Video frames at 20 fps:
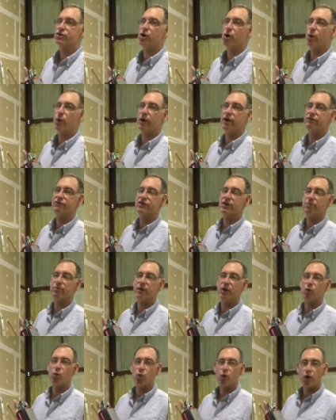so if
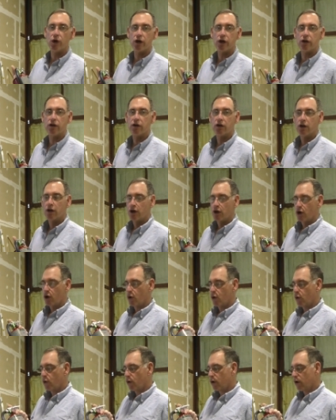something would
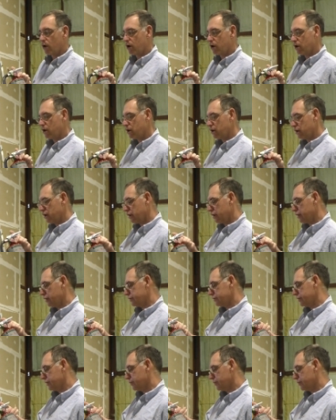or uh,